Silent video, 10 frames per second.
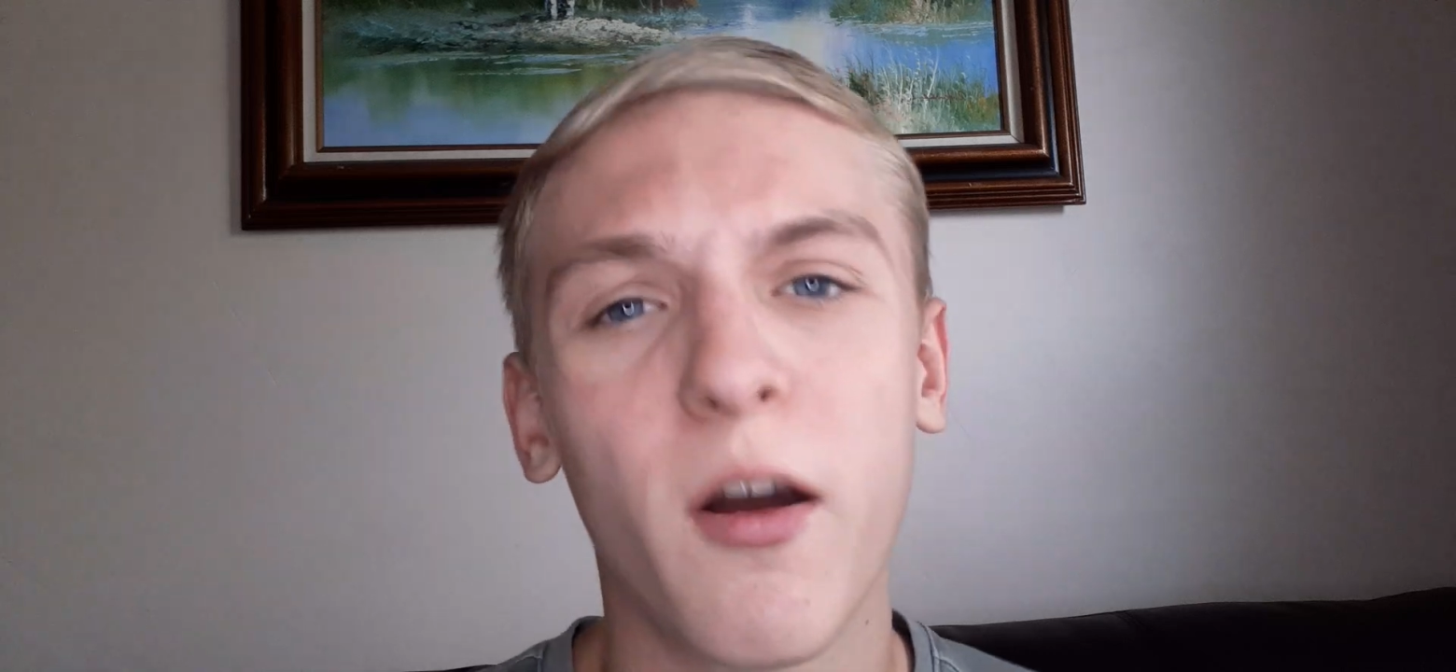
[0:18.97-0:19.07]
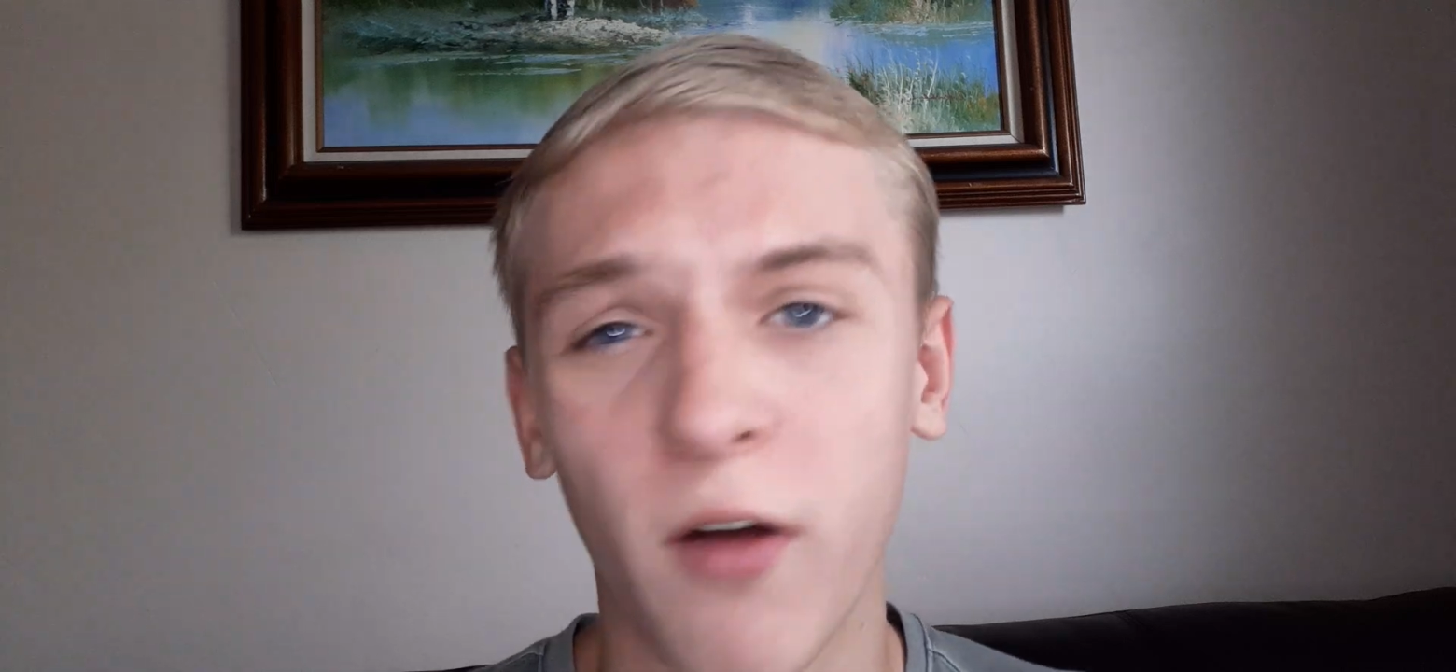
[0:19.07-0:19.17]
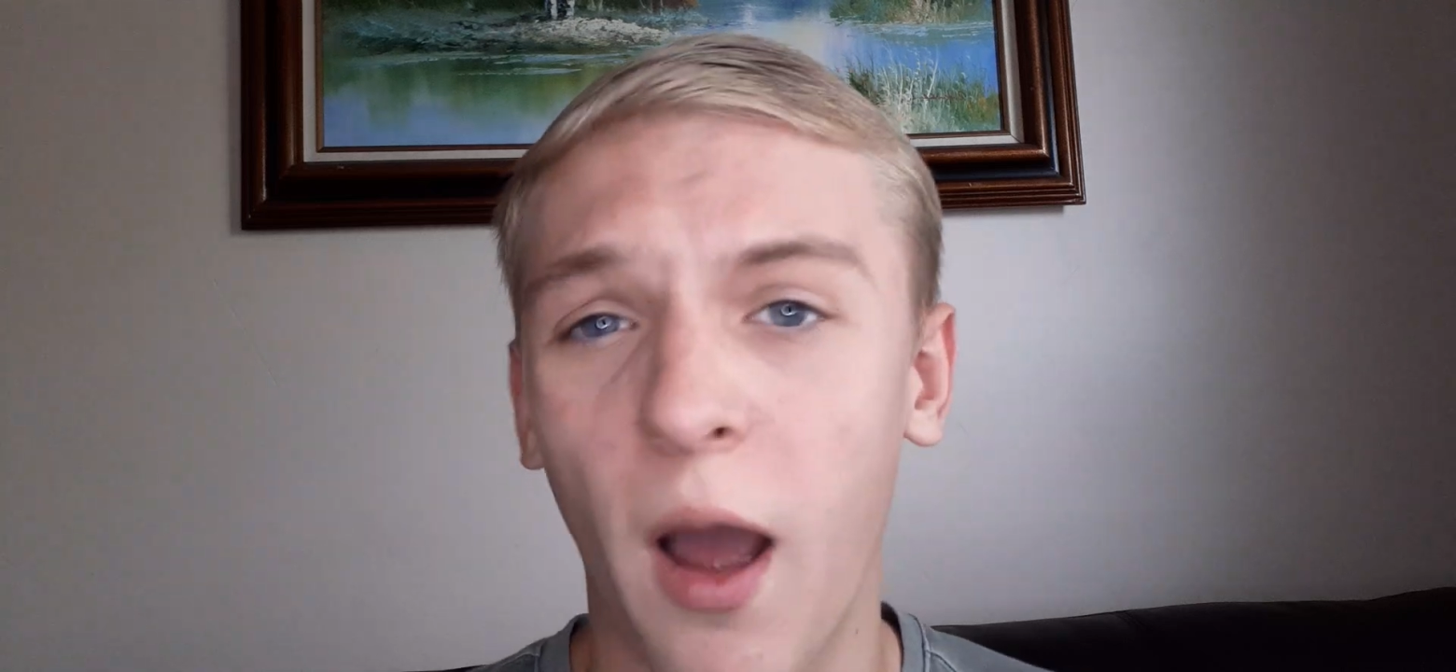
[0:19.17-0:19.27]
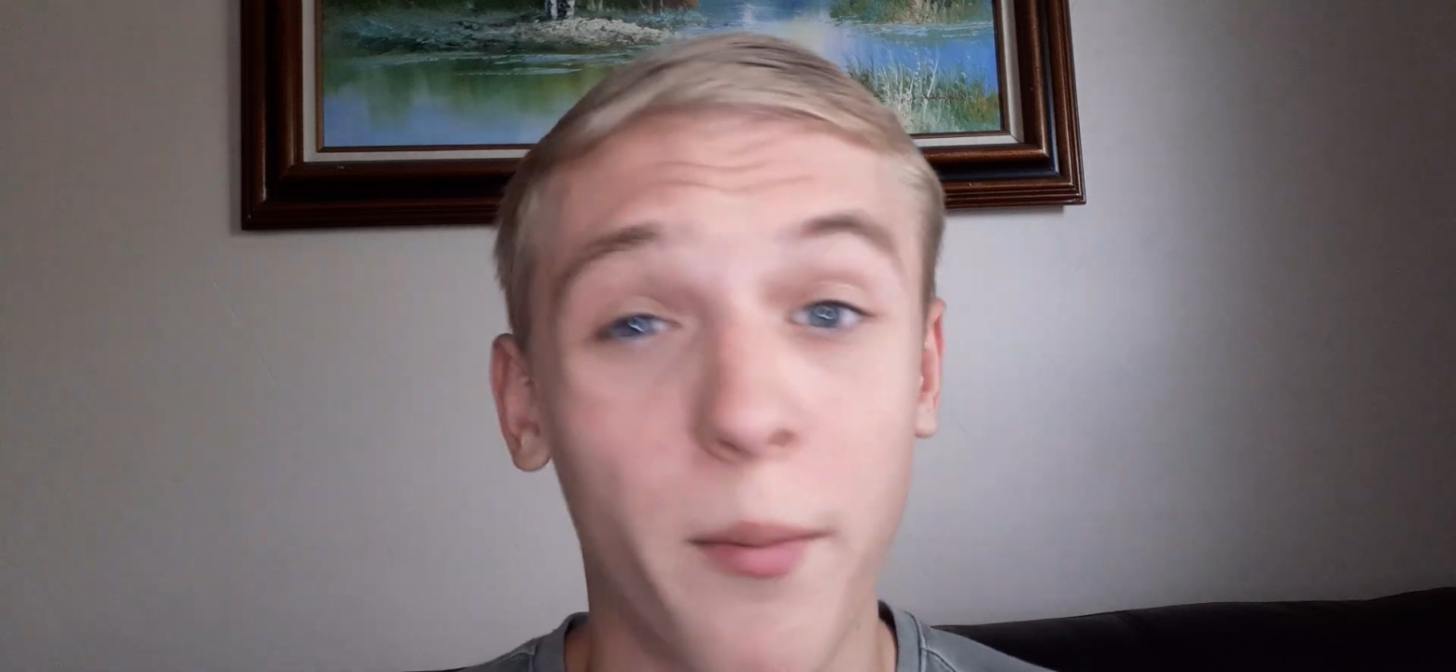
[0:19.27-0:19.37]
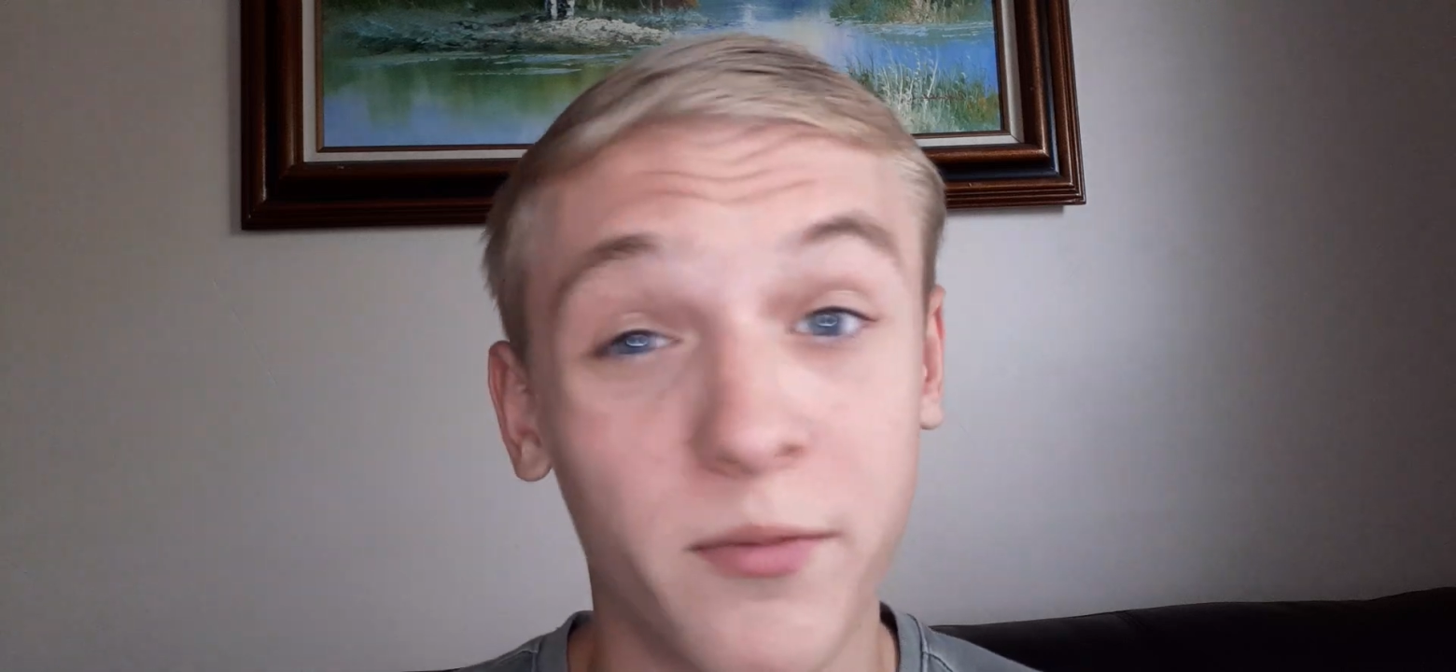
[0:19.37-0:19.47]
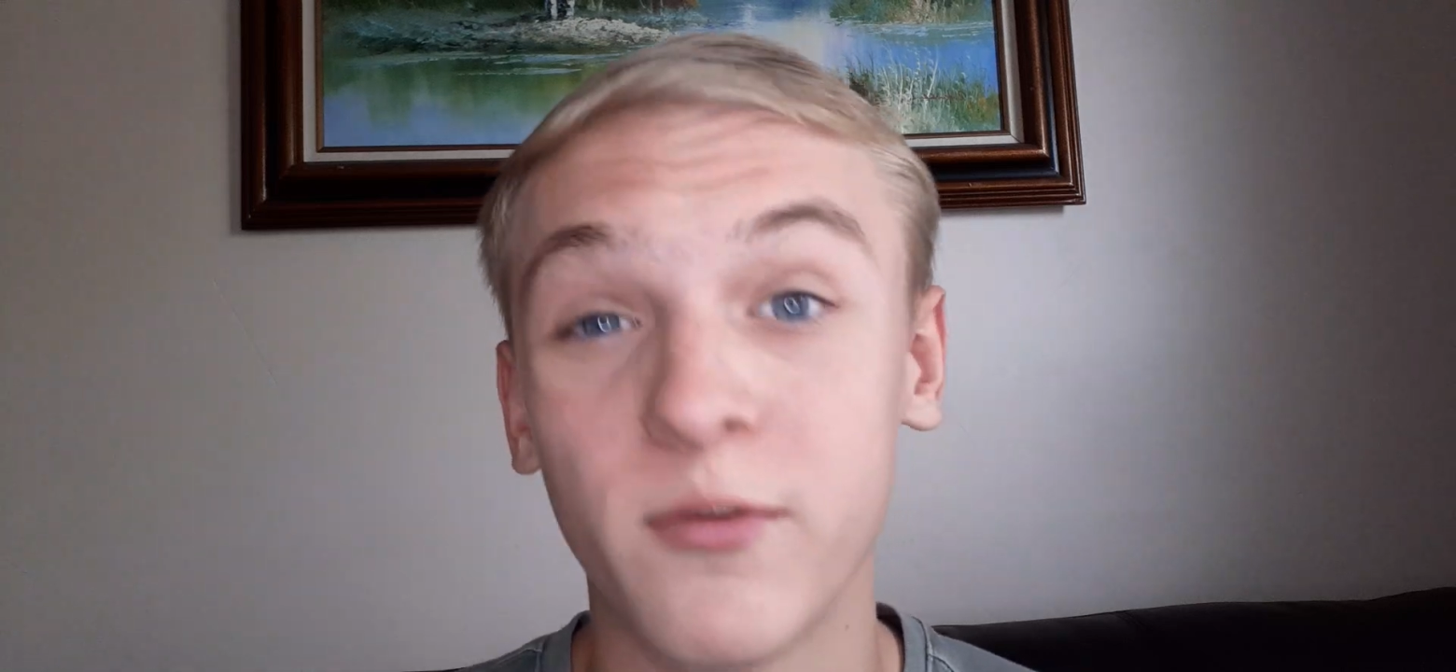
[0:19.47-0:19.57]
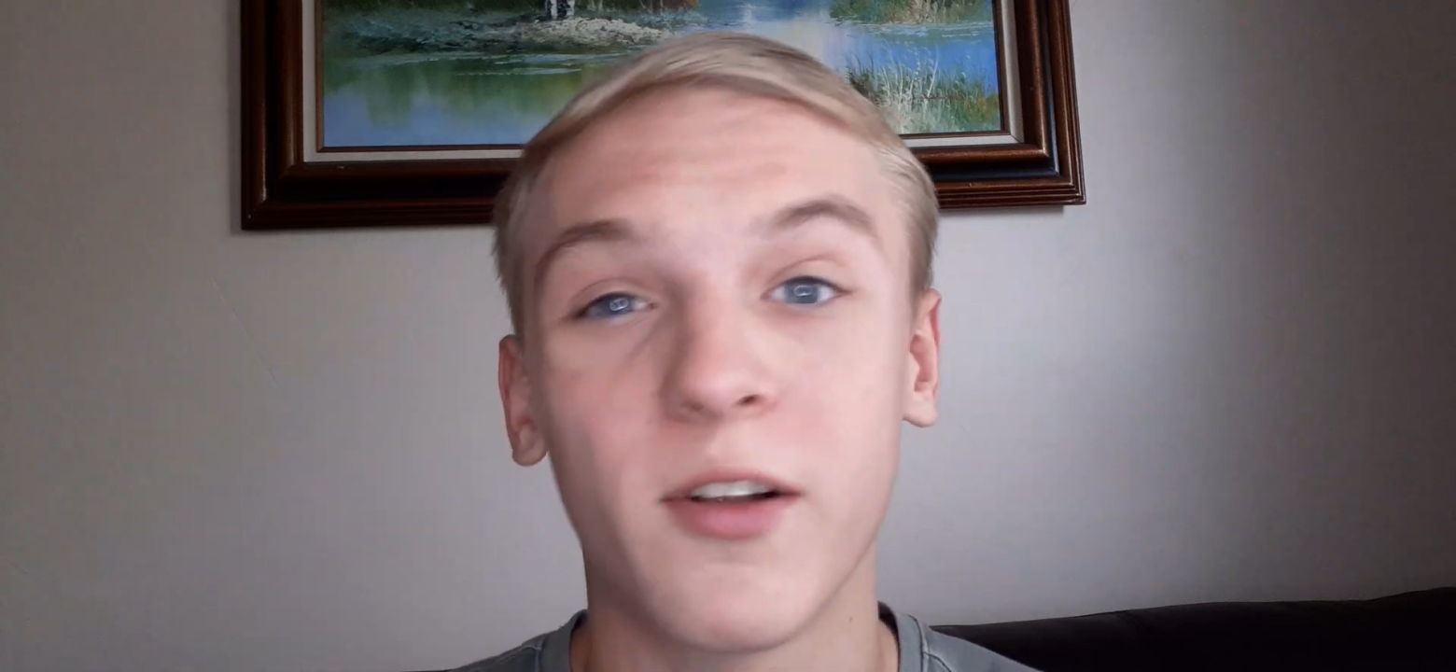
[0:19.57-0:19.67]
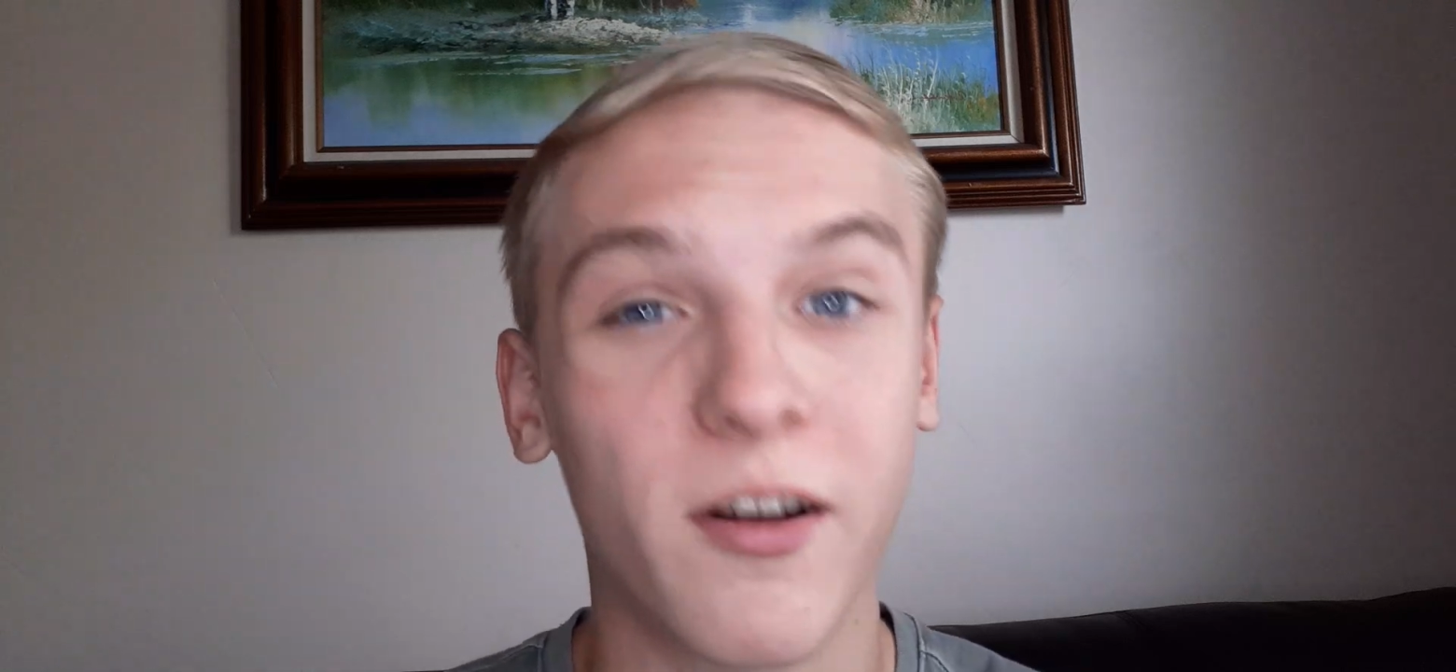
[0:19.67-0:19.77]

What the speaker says: I'm